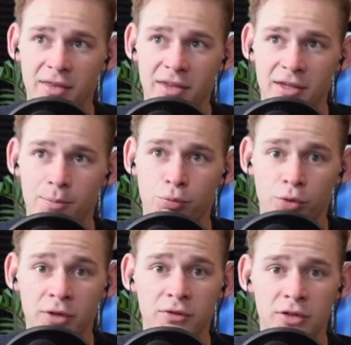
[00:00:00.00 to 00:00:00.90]
the
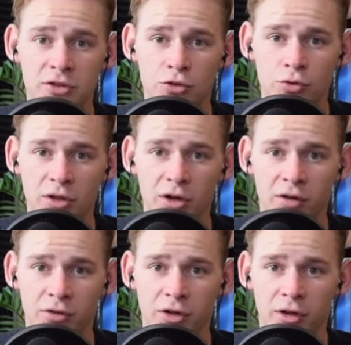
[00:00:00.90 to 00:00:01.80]
previous unit
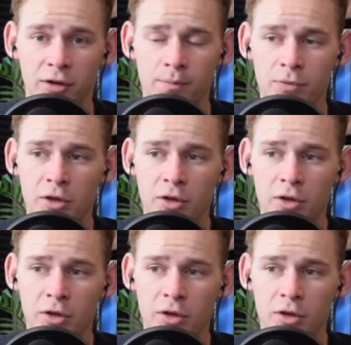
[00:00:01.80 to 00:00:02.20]
of the good.